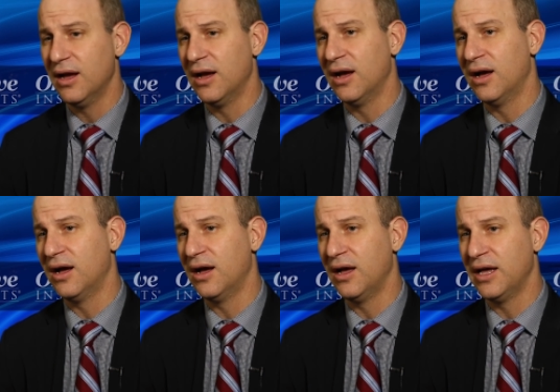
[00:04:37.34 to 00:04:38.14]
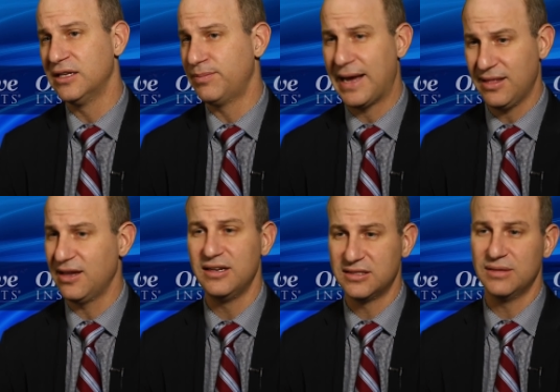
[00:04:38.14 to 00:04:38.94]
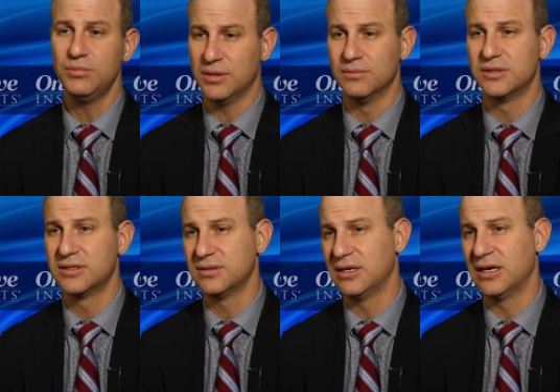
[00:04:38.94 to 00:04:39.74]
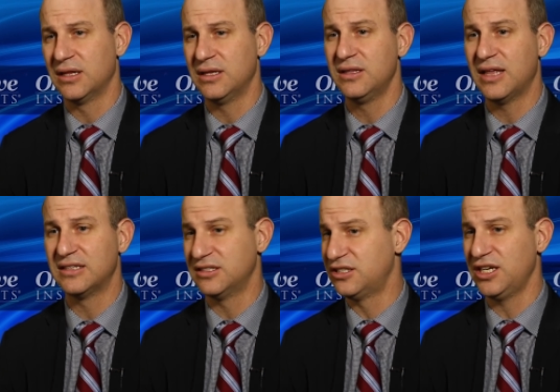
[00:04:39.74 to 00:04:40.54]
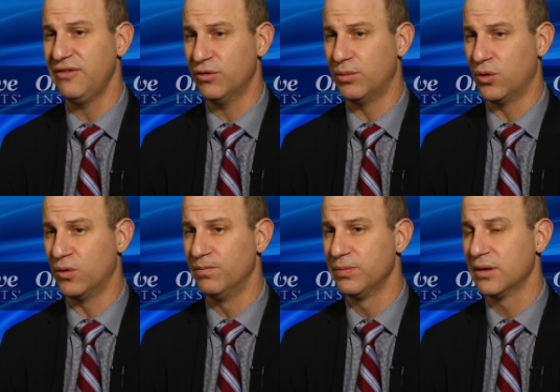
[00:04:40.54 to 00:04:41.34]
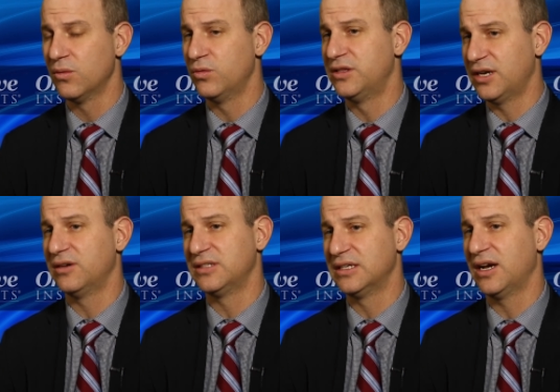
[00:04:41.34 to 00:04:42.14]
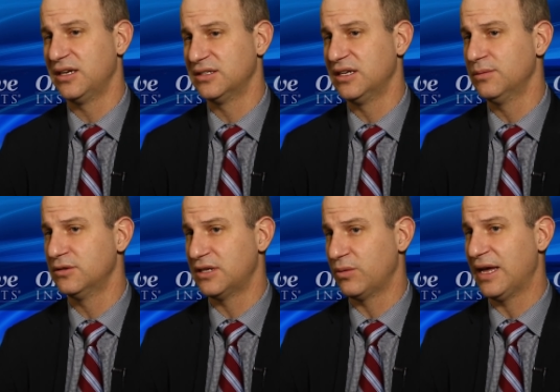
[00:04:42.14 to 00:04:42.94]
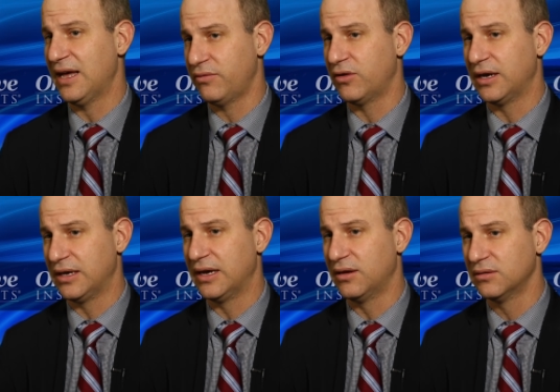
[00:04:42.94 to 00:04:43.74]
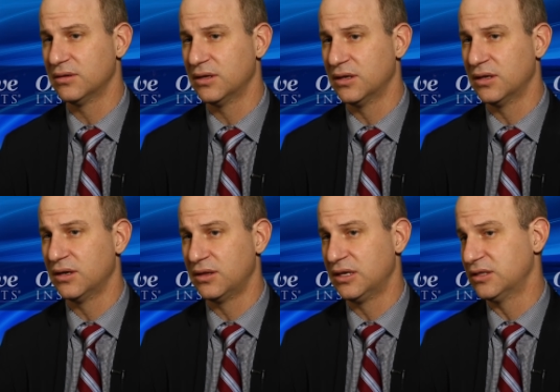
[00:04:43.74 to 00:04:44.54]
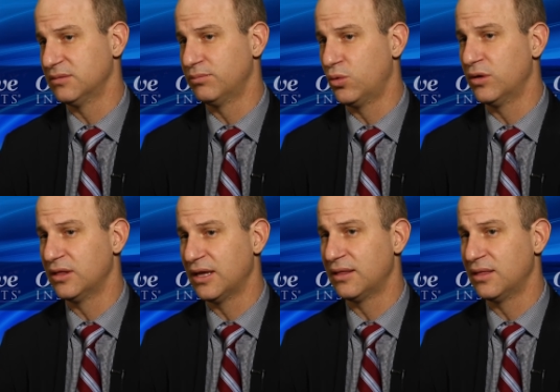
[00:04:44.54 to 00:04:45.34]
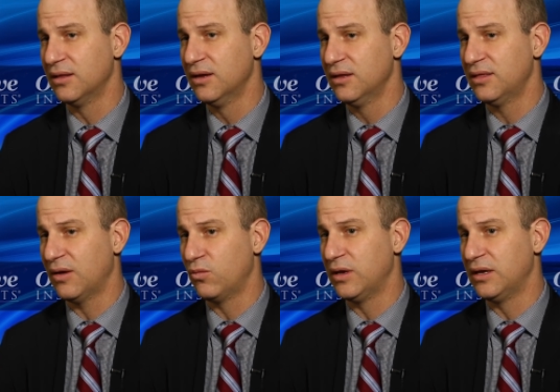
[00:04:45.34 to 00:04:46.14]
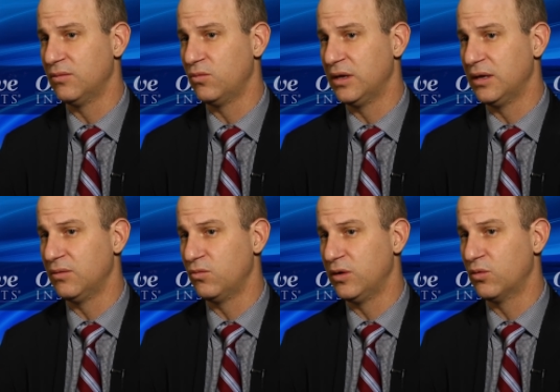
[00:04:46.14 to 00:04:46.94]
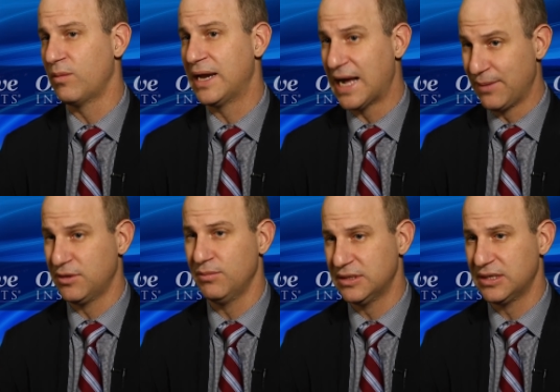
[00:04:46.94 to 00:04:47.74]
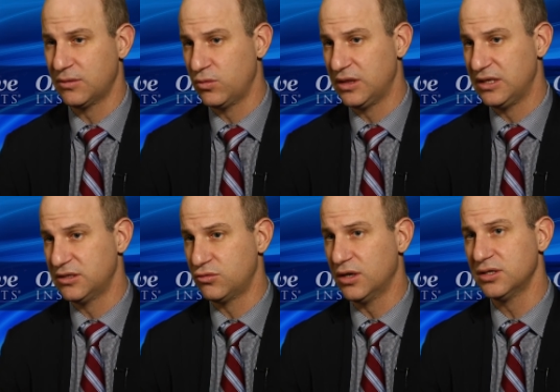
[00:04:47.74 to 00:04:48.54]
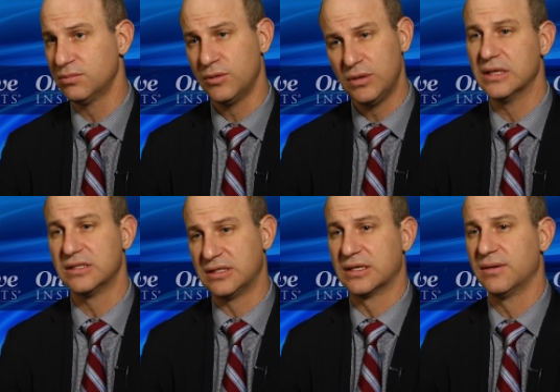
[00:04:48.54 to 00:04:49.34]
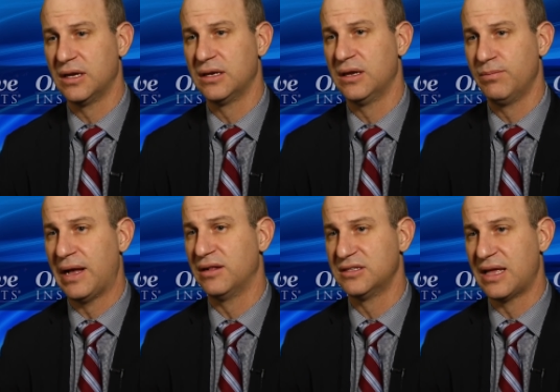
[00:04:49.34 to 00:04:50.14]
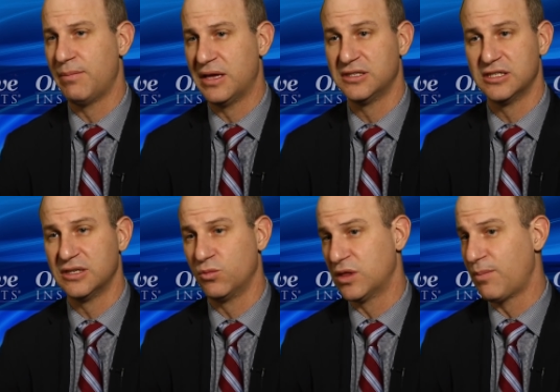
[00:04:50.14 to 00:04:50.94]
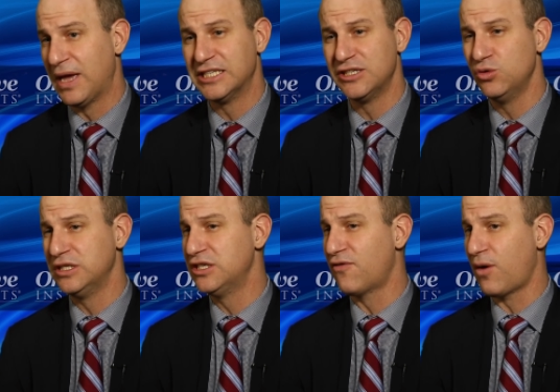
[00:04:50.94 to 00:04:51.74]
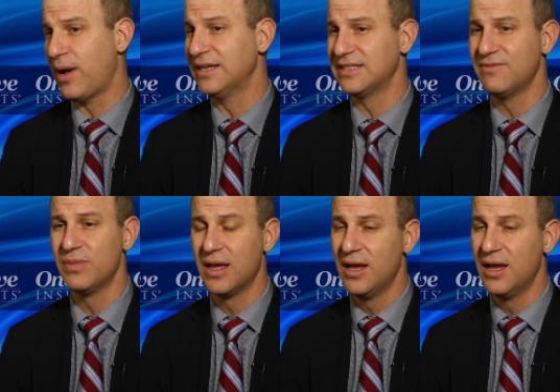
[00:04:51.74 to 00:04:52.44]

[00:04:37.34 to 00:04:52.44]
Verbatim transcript: uh, and to palliate symptoms. And I think that's achievable with the tyrosine kinase inhibitors that we have right now. Uh, I think it's important that that we, we, we remain optimistic with these drugs, but realistic and, and balance that message. And with a patient who's EGFR positive,